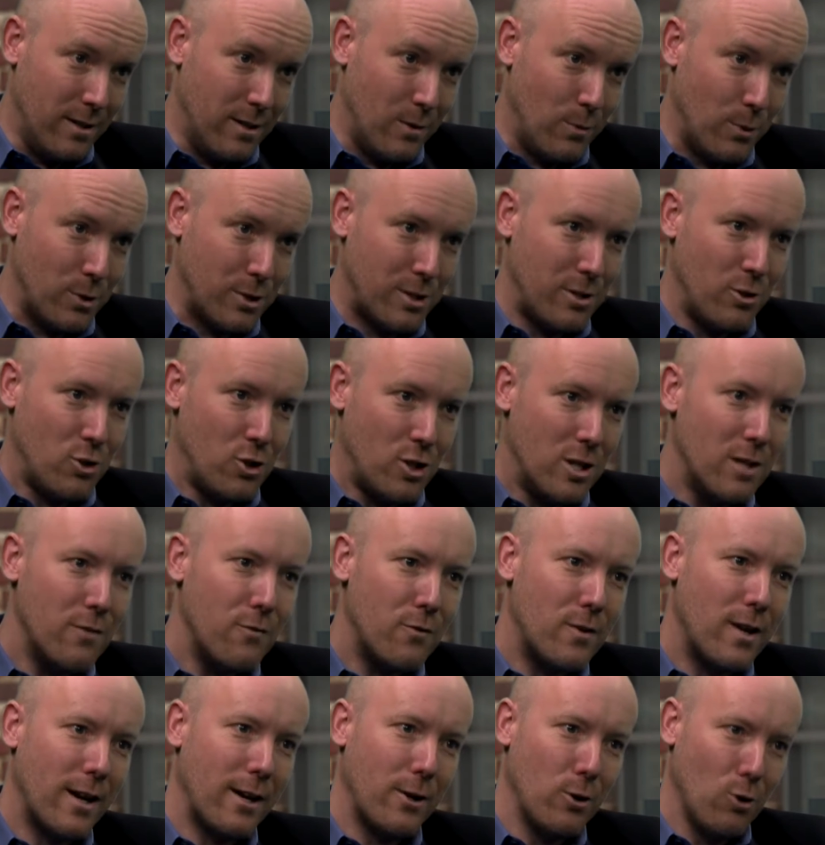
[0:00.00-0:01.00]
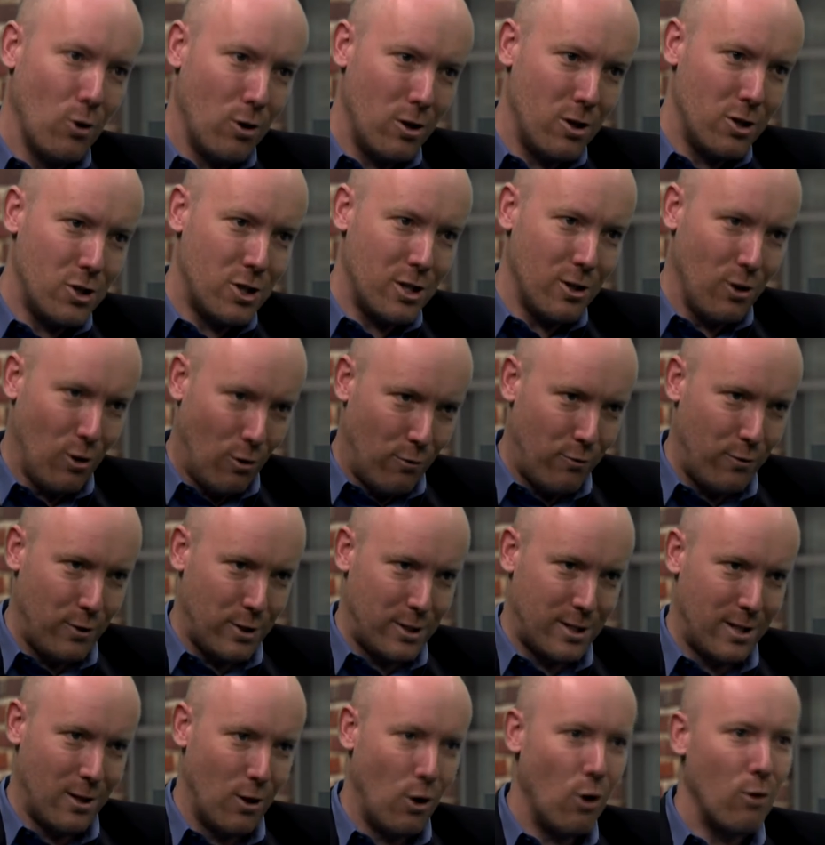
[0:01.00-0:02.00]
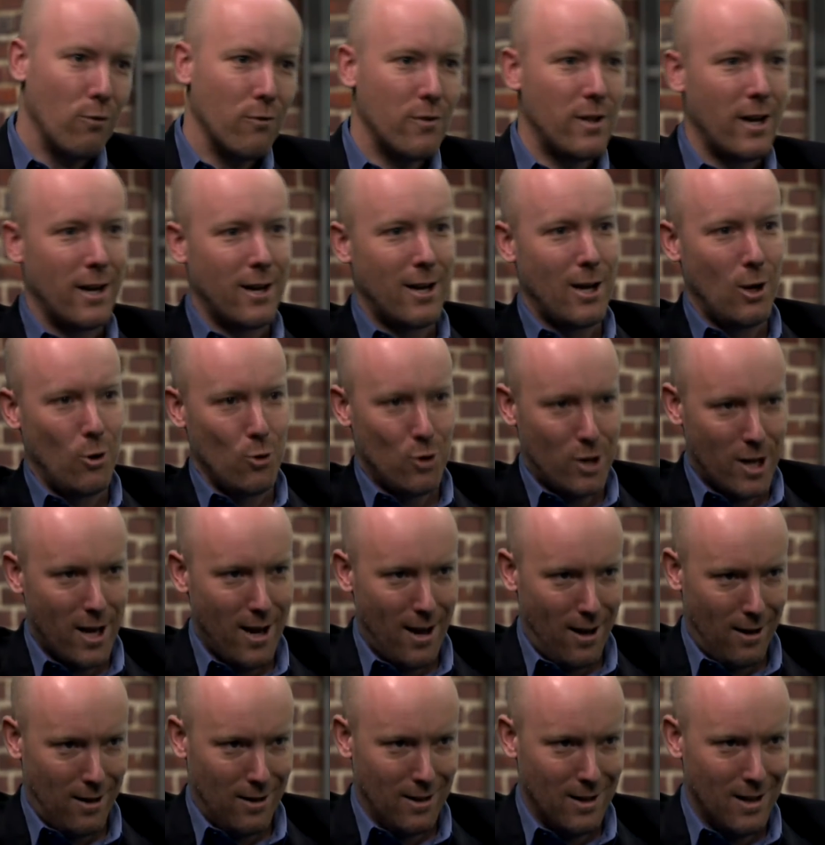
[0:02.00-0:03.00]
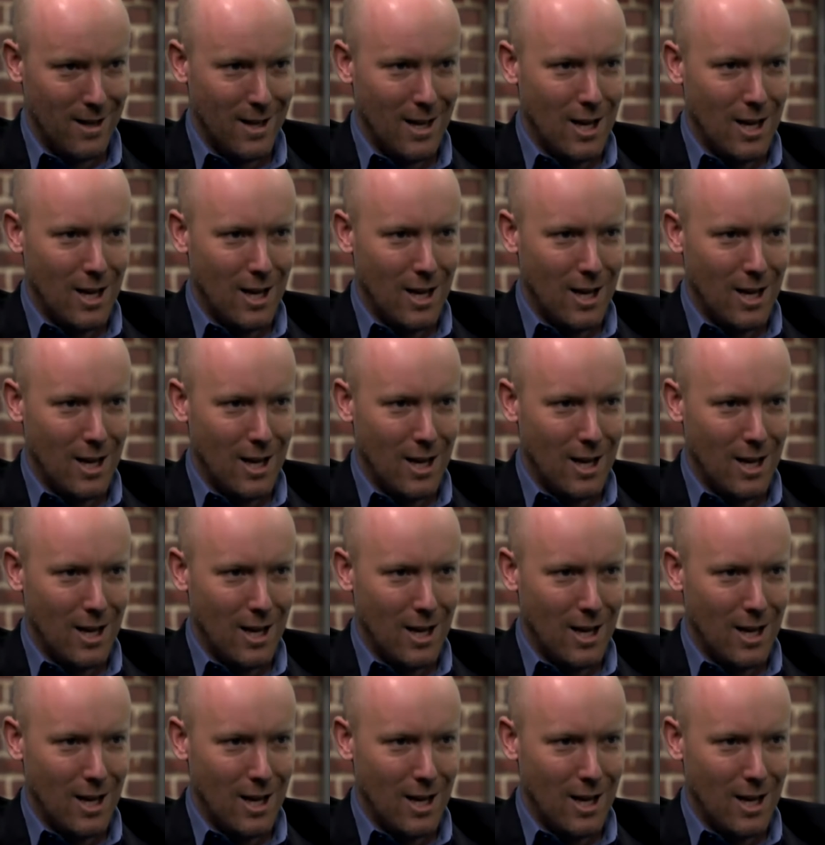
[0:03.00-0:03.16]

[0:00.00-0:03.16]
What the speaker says: It was the chief technology officer of that hotel,